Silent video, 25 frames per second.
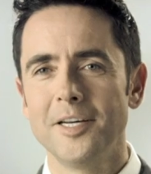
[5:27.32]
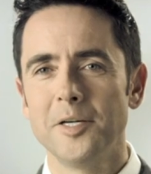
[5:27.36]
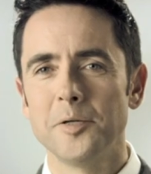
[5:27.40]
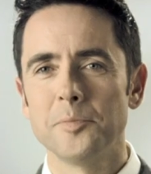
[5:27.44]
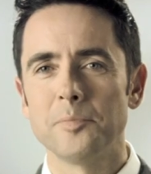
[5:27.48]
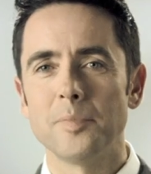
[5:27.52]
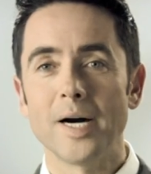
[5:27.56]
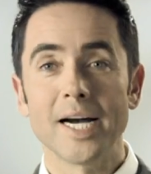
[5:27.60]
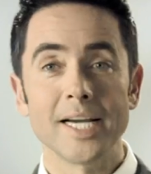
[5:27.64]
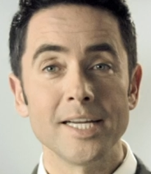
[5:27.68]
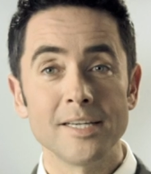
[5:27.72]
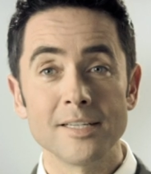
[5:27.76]

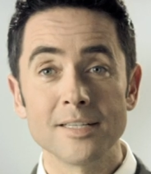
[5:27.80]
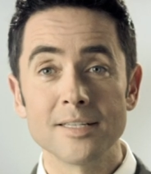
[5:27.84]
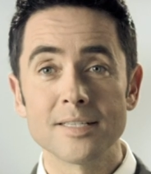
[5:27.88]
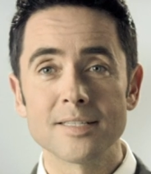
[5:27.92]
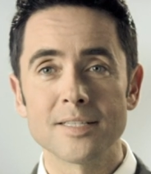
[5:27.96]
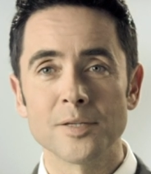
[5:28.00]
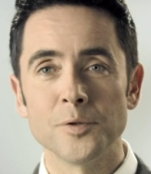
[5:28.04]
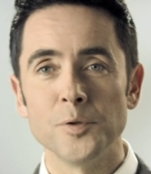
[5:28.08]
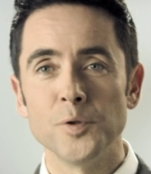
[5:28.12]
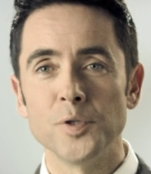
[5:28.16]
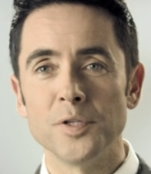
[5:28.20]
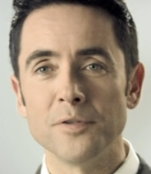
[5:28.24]
Both help
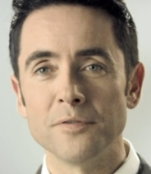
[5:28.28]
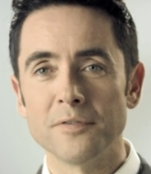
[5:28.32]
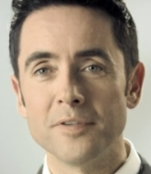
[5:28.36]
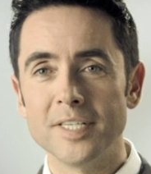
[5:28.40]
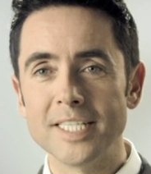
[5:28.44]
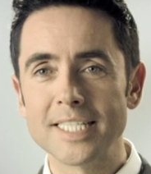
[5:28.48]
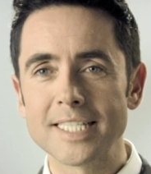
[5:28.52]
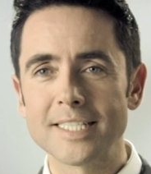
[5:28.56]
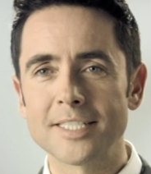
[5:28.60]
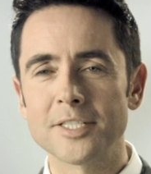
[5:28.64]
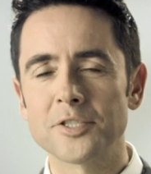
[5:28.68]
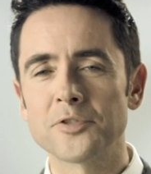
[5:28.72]
to
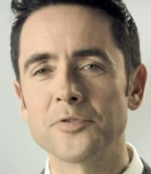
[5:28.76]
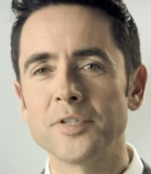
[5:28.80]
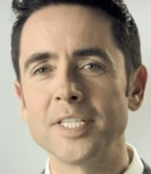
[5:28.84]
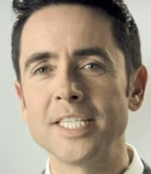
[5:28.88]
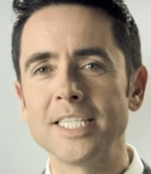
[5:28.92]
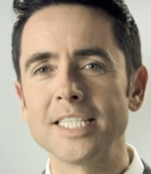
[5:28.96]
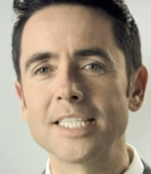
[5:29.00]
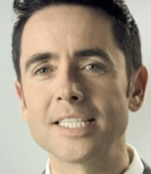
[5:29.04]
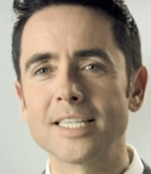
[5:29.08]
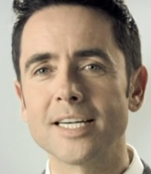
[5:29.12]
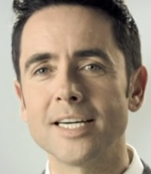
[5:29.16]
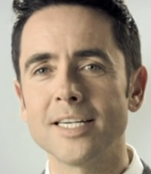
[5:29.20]
increase the
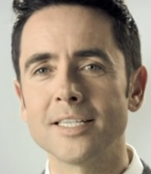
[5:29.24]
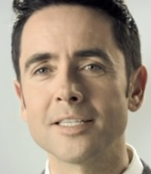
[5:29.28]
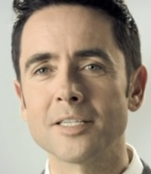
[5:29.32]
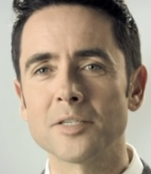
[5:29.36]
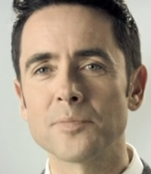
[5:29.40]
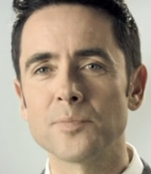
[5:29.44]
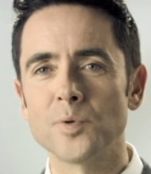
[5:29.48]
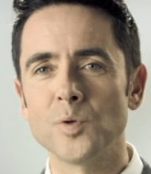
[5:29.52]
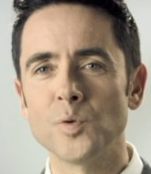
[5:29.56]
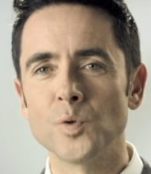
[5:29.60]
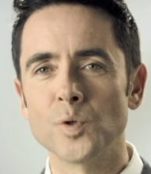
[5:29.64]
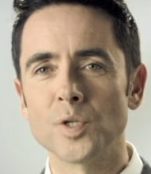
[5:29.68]
blood's rate of
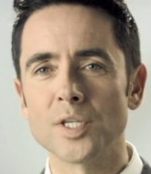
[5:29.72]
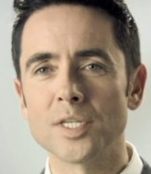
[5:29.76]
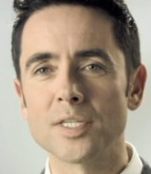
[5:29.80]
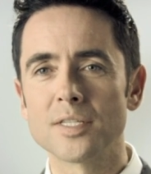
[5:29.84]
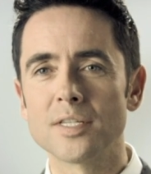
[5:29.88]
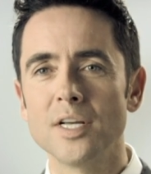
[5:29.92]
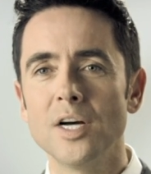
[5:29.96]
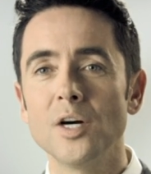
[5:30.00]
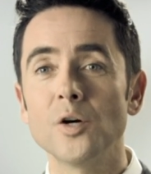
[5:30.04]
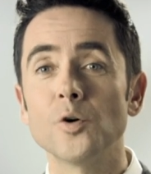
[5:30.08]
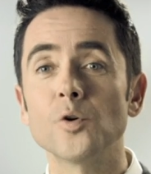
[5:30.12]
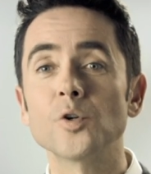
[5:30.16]
flow
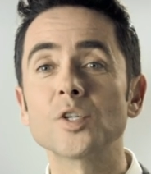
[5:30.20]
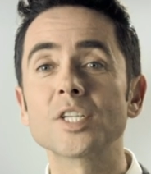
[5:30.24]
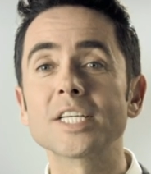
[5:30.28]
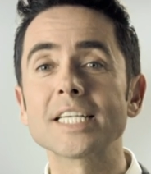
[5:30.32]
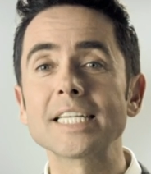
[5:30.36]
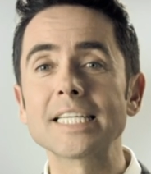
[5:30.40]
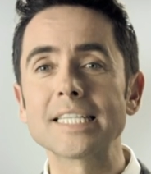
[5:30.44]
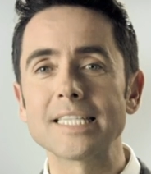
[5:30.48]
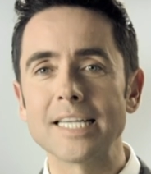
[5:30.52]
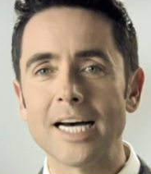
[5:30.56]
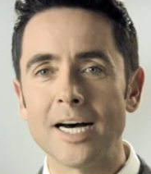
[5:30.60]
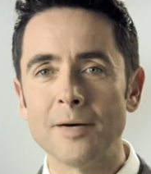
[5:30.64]
and
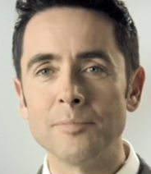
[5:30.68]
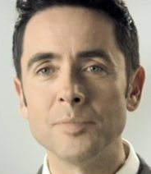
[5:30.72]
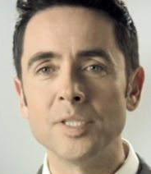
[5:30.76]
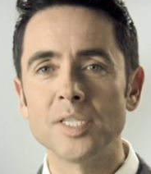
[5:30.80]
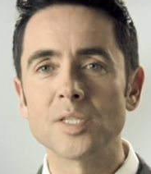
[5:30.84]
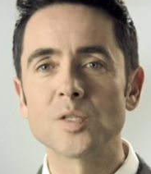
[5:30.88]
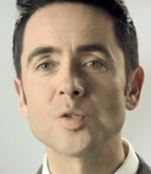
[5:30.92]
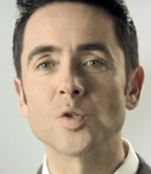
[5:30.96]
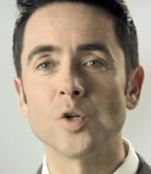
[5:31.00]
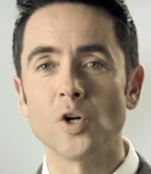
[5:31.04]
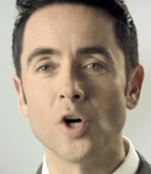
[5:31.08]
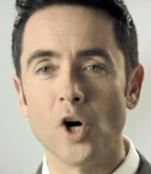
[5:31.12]
thus
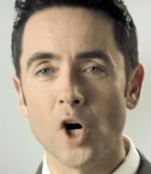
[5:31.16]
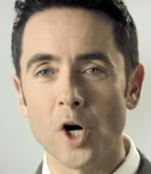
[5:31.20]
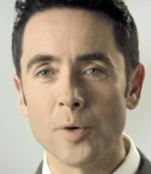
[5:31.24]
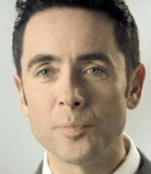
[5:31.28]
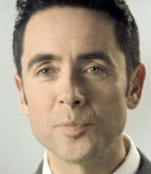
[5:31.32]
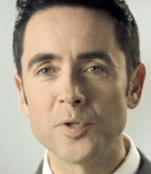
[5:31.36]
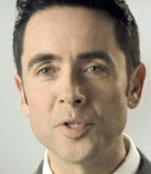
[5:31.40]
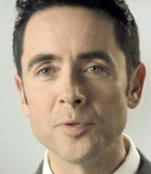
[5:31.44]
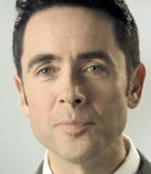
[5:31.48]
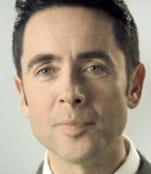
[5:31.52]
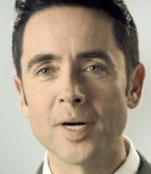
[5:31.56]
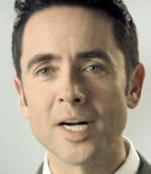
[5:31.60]
contribute to
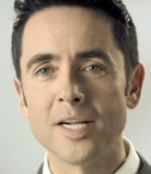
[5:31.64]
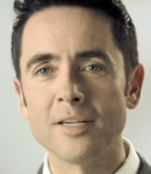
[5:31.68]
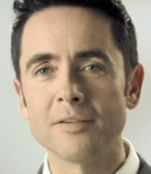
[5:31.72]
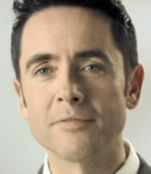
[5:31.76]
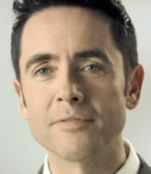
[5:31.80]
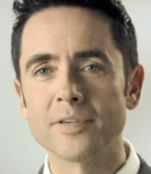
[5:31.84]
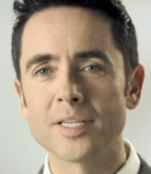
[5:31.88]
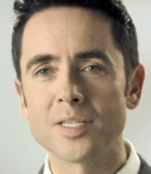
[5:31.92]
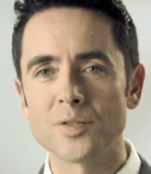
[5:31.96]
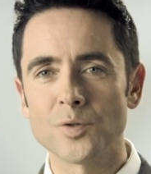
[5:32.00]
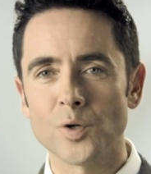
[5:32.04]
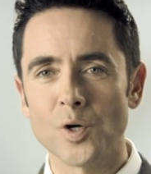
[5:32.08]
maintaining
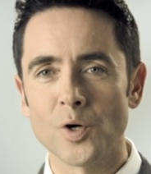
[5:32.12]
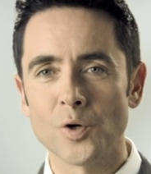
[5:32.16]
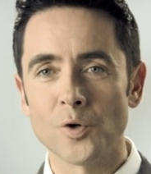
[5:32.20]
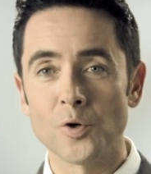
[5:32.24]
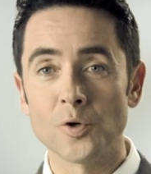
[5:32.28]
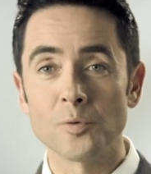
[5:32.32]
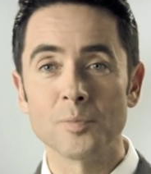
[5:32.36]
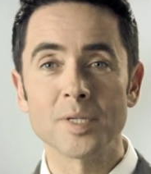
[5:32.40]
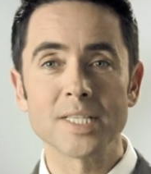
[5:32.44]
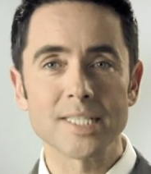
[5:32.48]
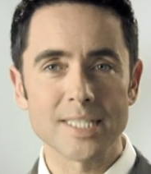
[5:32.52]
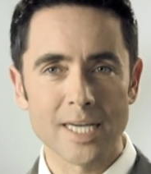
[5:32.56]
an
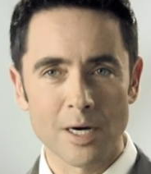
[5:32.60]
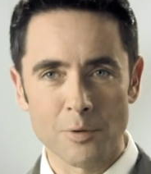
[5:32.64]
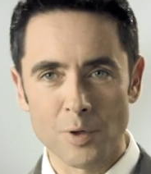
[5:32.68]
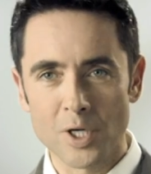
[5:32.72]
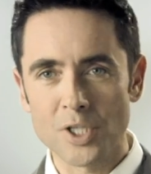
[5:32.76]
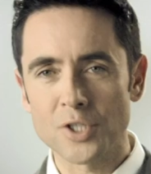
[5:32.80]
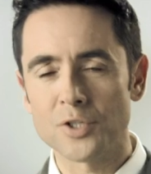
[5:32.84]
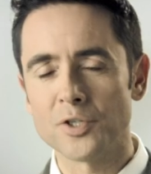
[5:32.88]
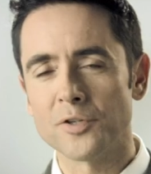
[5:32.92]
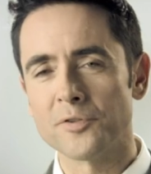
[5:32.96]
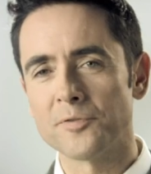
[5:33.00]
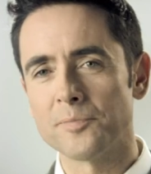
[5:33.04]
optimum
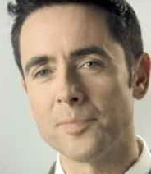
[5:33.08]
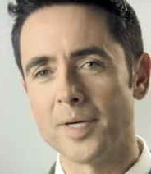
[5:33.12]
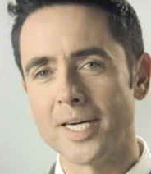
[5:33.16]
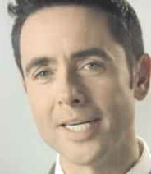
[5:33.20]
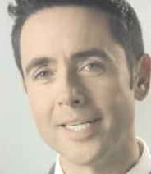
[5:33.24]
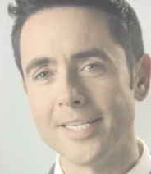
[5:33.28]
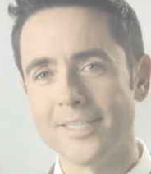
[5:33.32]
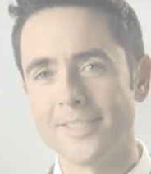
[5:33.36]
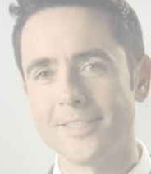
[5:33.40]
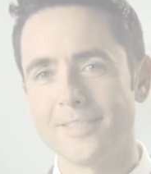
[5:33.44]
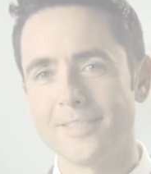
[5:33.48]
oxygen supply.